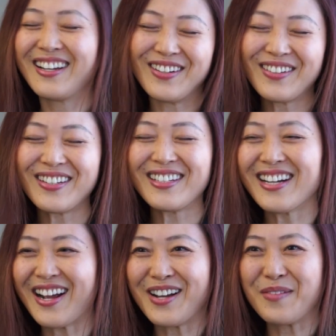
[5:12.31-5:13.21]
Or
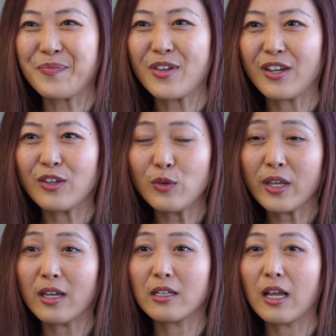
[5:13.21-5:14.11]
you
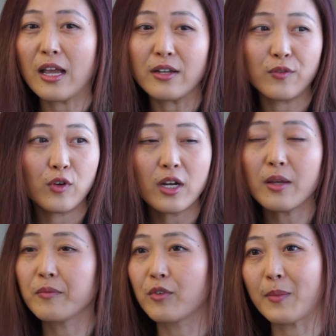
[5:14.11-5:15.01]
can, and for
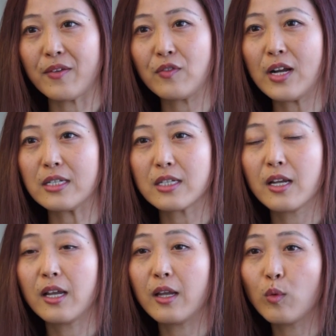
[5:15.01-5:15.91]
my friend,
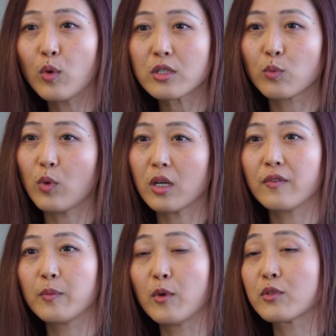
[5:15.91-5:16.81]
it was one
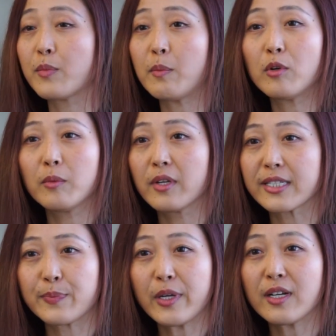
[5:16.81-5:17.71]
of the most memorable
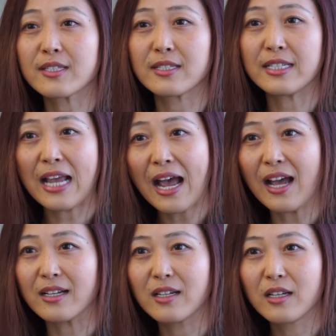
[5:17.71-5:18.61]
experiences he
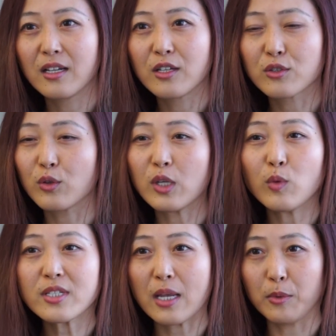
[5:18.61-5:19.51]
had. So he
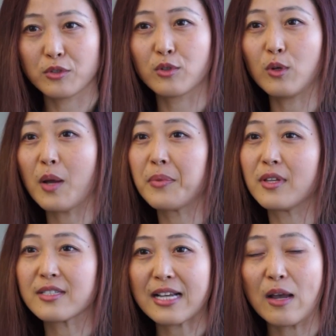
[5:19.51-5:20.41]
was able to go up in
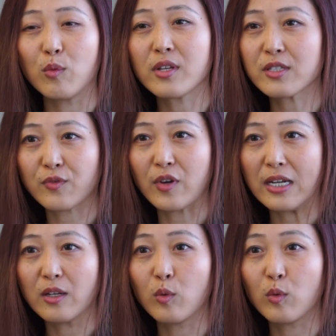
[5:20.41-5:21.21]
the sky with his friend.